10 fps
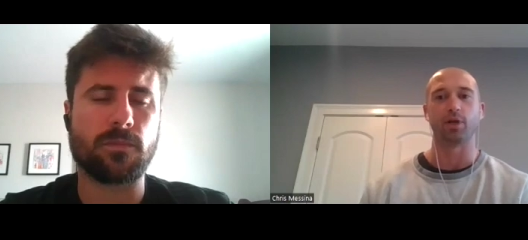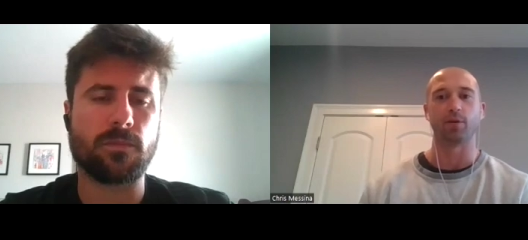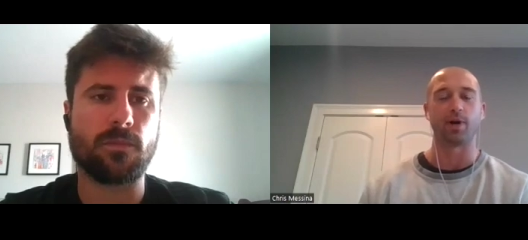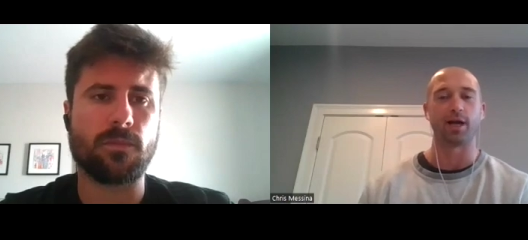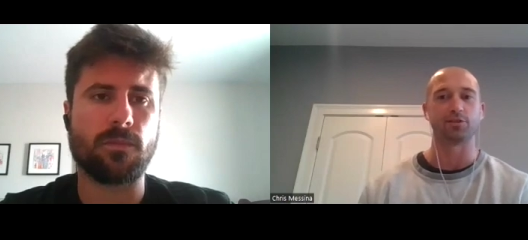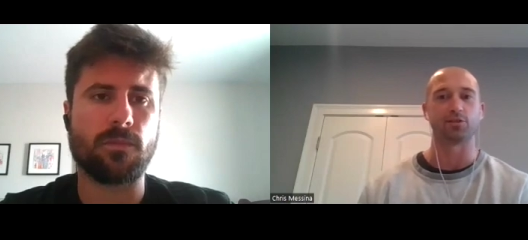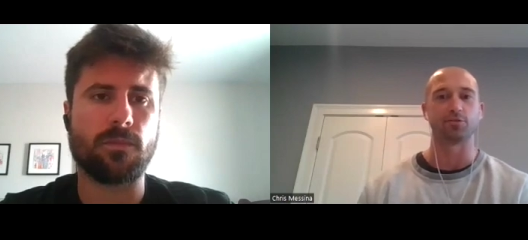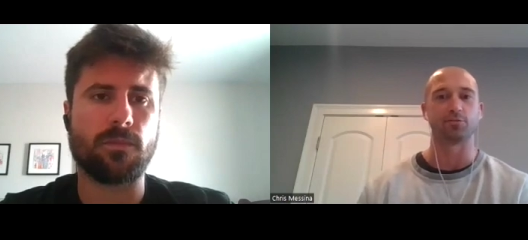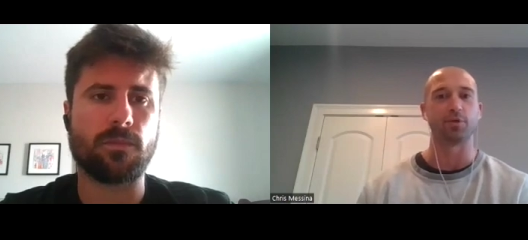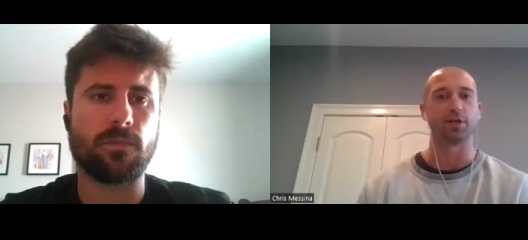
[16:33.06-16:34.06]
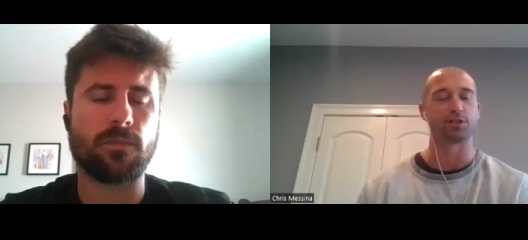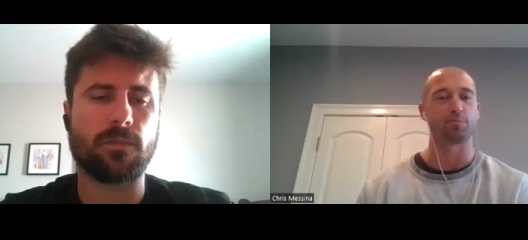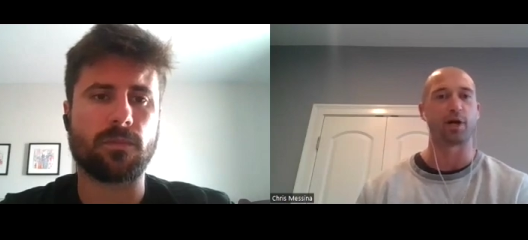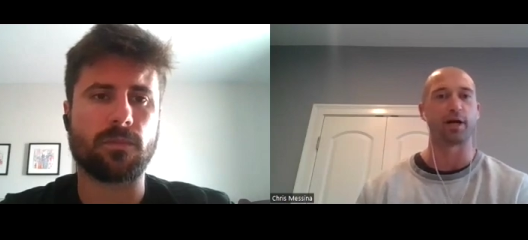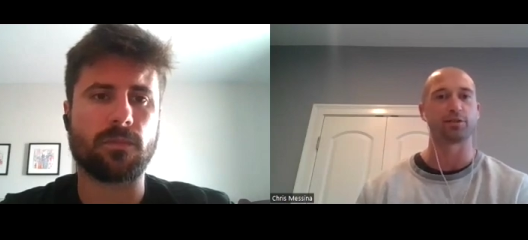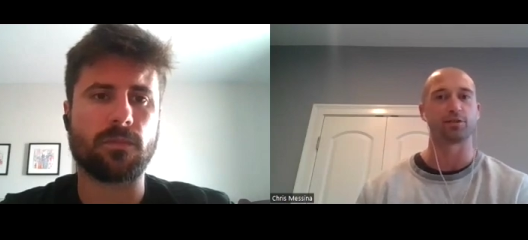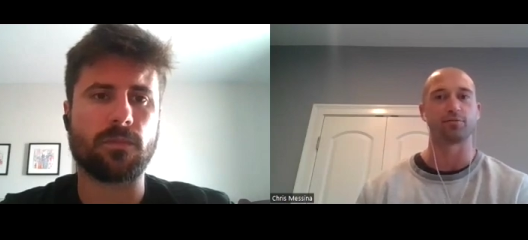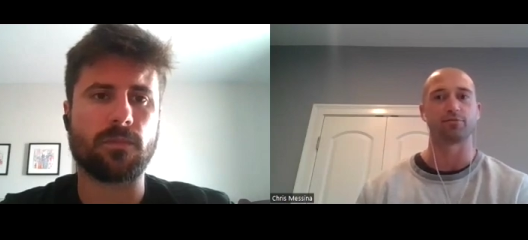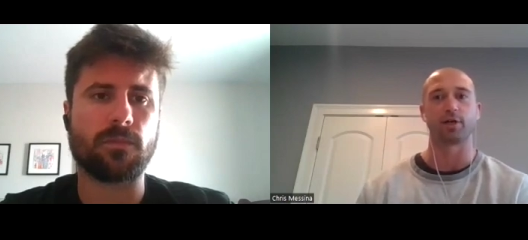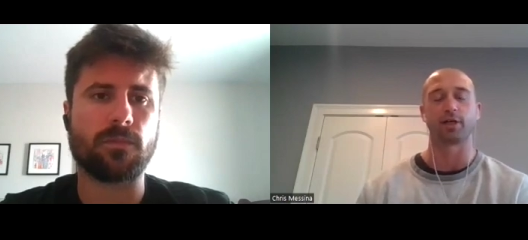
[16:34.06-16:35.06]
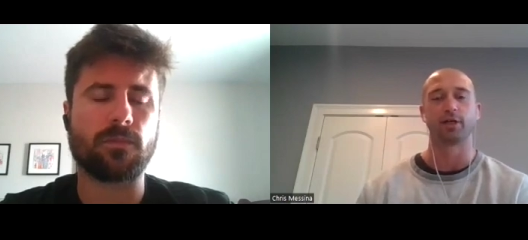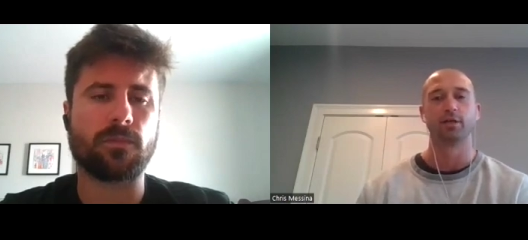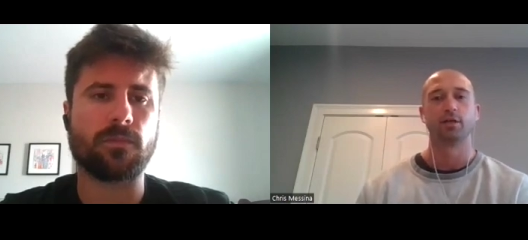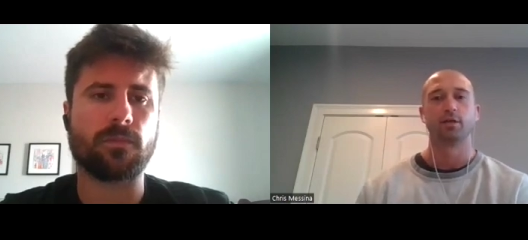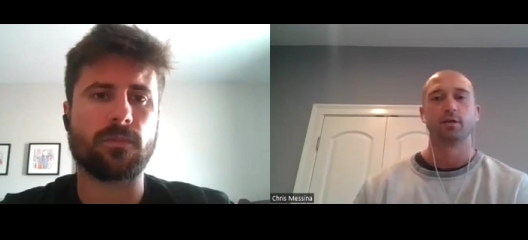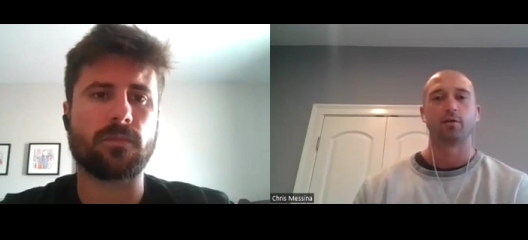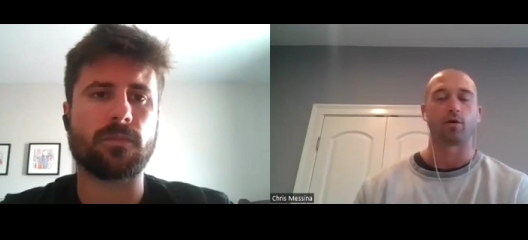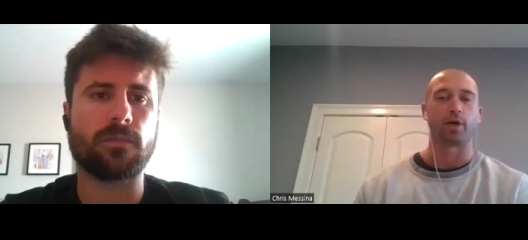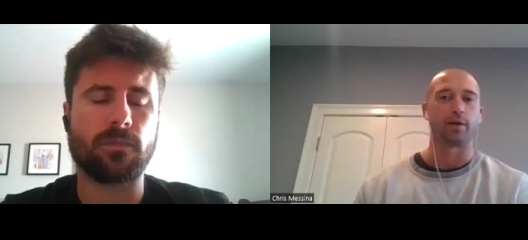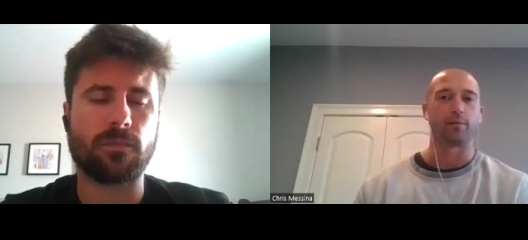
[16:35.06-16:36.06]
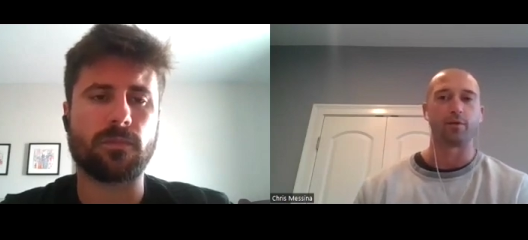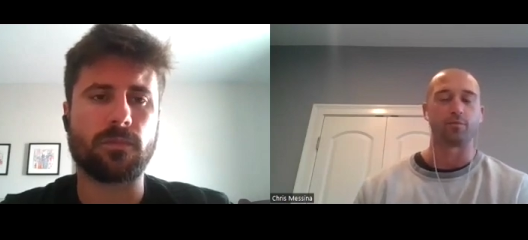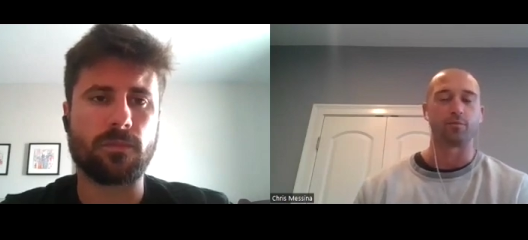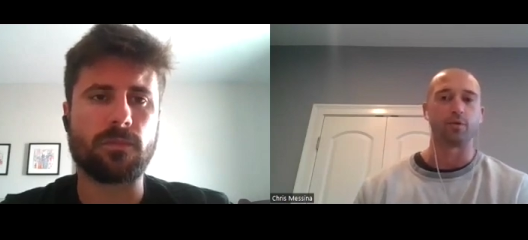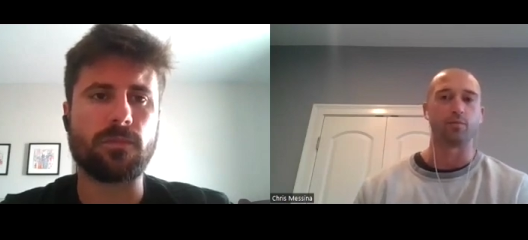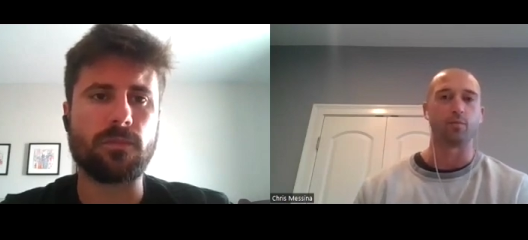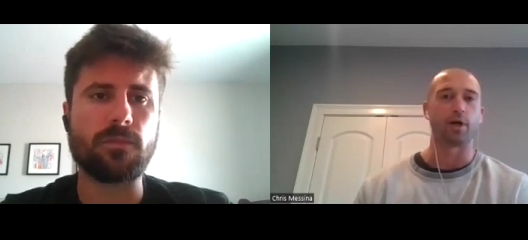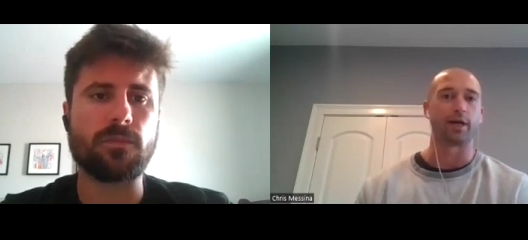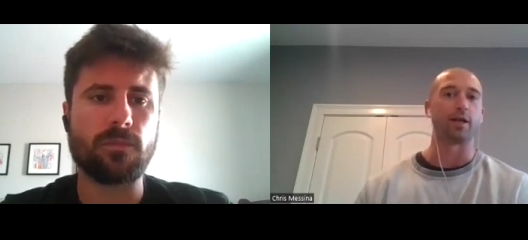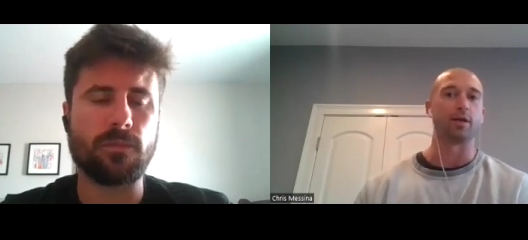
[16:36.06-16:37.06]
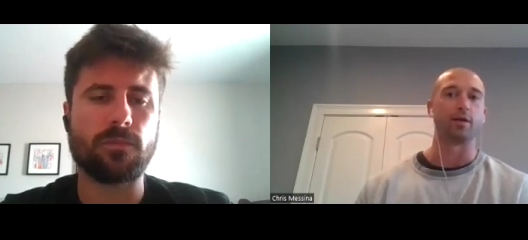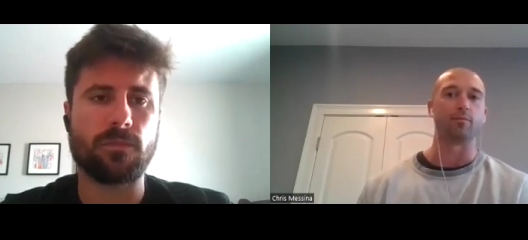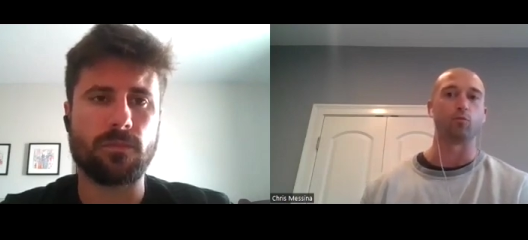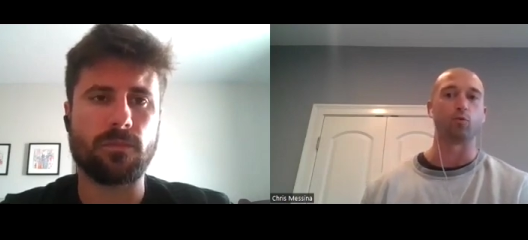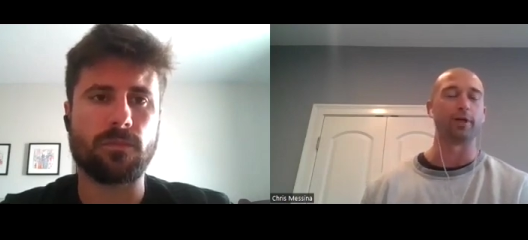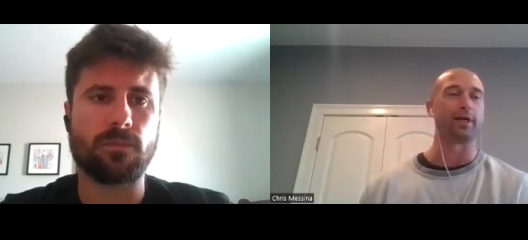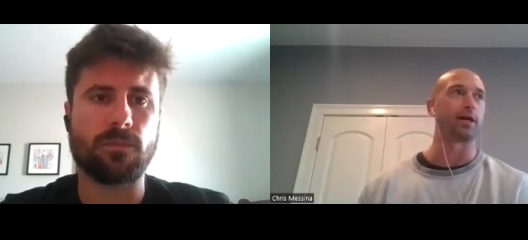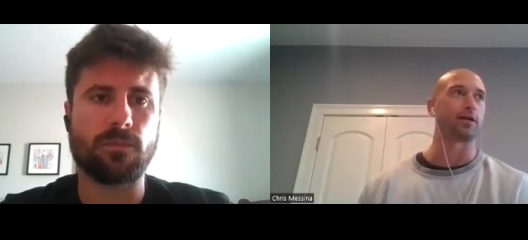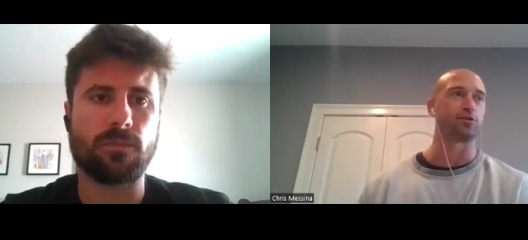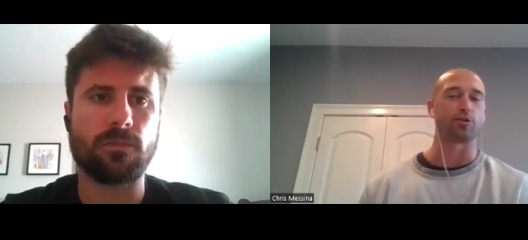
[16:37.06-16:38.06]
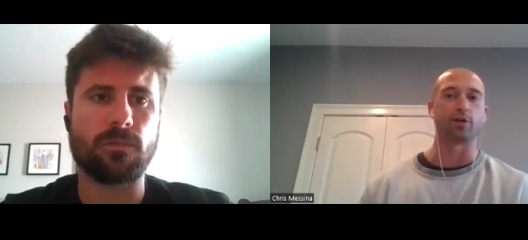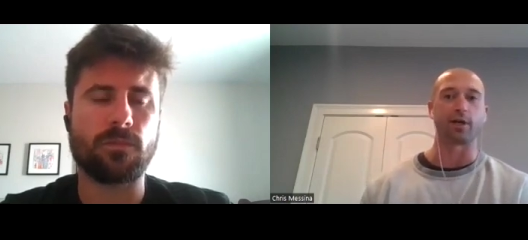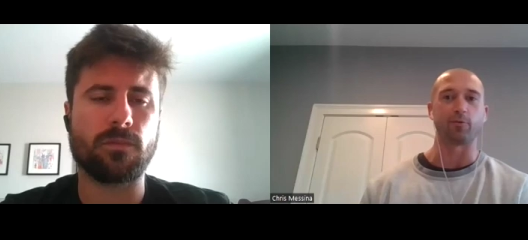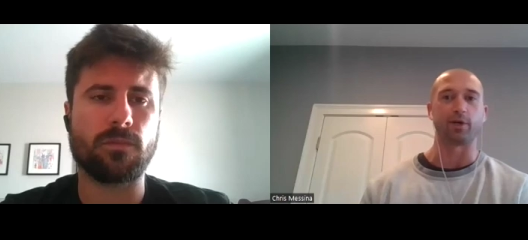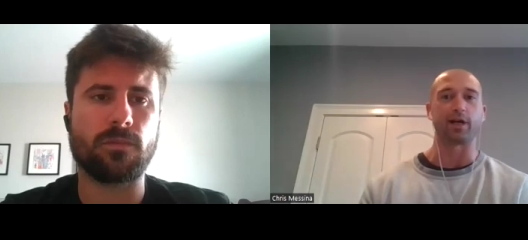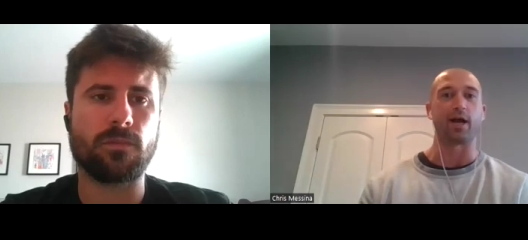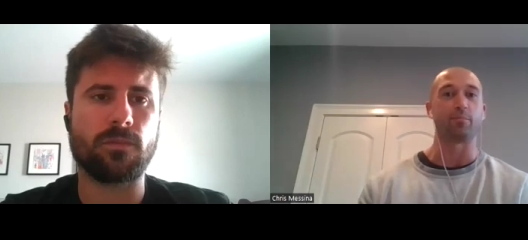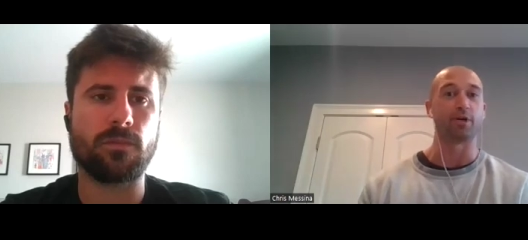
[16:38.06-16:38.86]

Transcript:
Speaker 1: minimize those big spikes of like, okay, the again, it, we can't control like when a guy